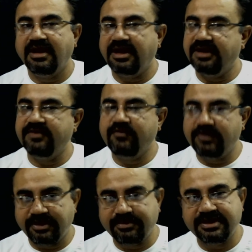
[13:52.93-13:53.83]
and
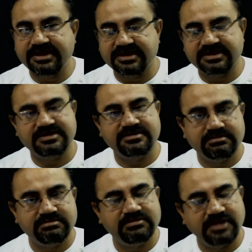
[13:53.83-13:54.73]
filamentous,
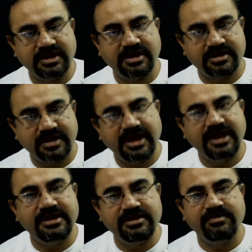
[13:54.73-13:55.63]
there are
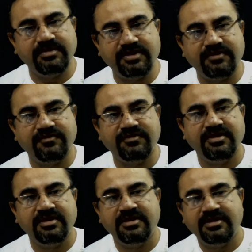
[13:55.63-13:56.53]
n number of
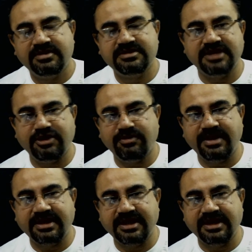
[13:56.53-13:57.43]

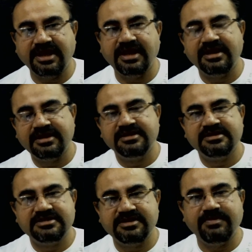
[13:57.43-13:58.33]
cyanobacteria.
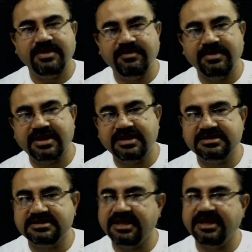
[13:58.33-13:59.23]
Simply we can
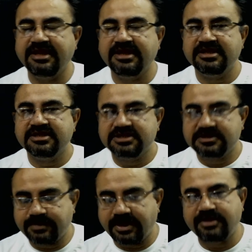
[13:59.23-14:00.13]
see
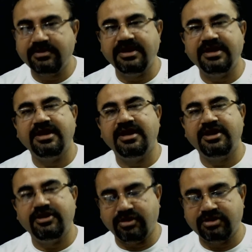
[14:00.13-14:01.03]
spirulina,
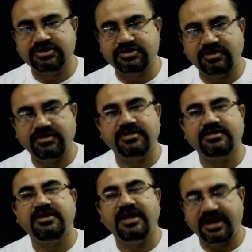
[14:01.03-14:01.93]
nostoc,
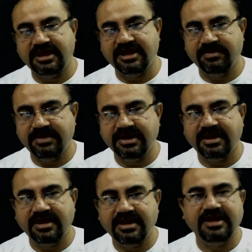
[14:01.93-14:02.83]

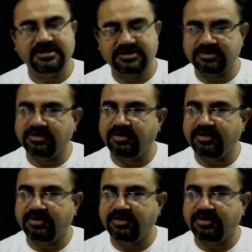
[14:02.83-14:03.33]
anamina, and so